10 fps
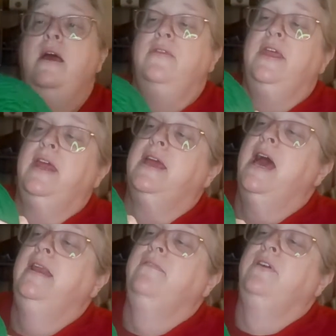that it
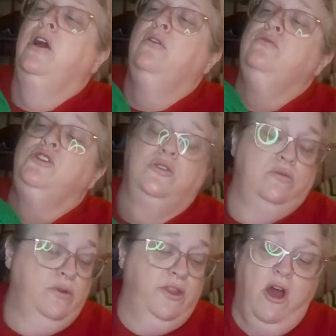kind of goes
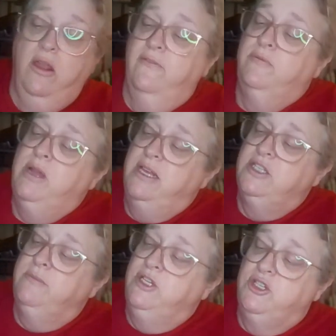with all of them. Not
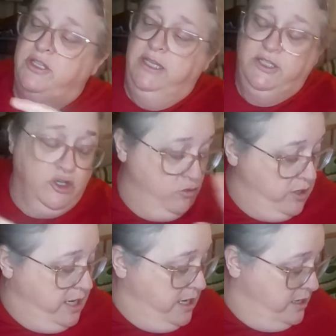so much this
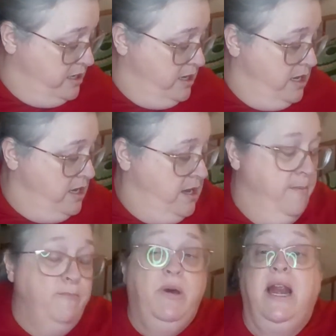green,
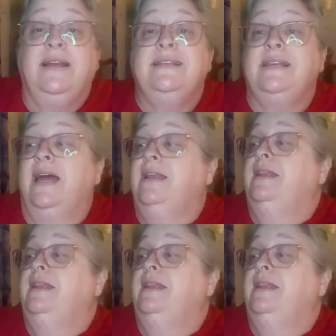but I decided